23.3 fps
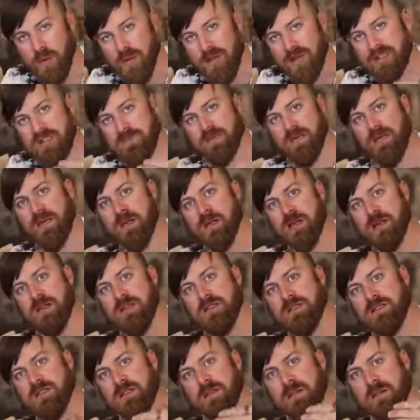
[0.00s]
and it's
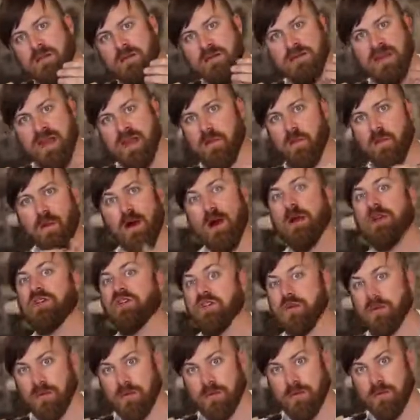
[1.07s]
because they want
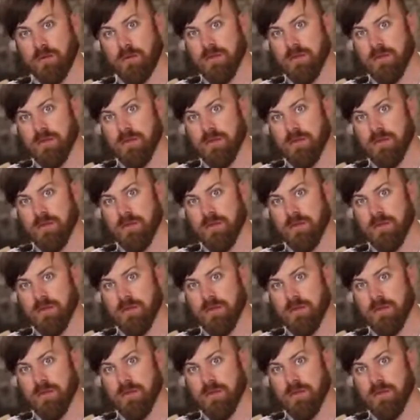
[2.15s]
you